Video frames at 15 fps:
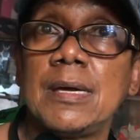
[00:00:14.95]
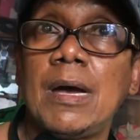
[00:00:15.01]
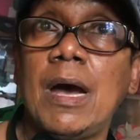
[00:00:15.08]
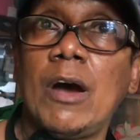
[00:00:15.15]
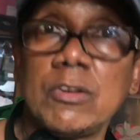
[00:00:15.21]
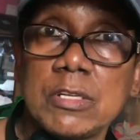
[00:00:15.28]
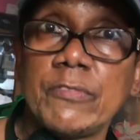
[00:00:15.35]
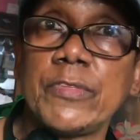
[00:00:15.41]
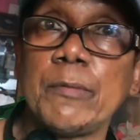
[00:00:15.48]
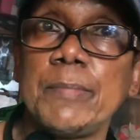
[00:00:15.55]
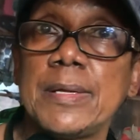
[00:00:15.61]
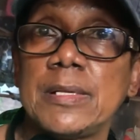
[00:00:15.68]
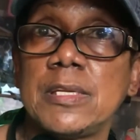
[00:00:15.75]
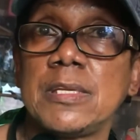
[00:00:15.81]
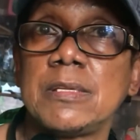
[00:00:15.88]
out of the
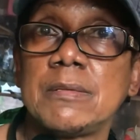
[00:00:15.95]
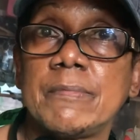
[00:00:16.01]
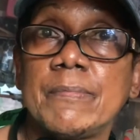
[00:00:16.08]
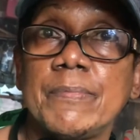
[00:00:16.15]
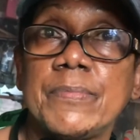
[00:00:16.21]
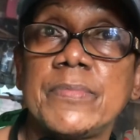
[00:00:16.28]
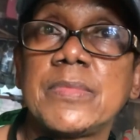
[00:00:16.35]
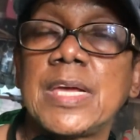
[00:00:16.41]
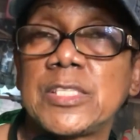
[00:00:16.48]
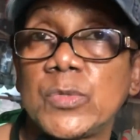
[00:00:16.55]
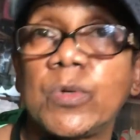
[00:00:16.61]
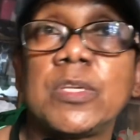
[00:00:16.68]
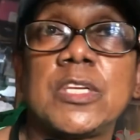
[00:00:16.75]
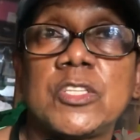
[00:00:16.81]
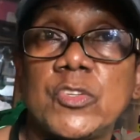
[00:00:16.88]
building, that's
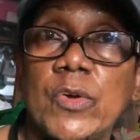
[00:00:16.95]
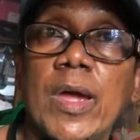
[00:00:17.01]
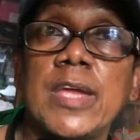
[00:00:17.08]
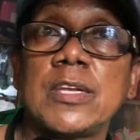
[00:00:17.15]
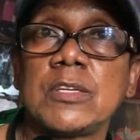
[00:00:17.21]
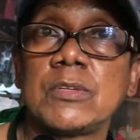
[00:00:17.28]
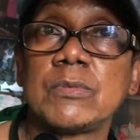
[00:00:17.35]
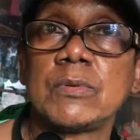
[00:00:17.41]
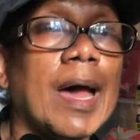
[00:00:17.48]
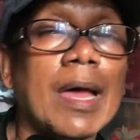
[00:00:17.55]
what they're trying to do.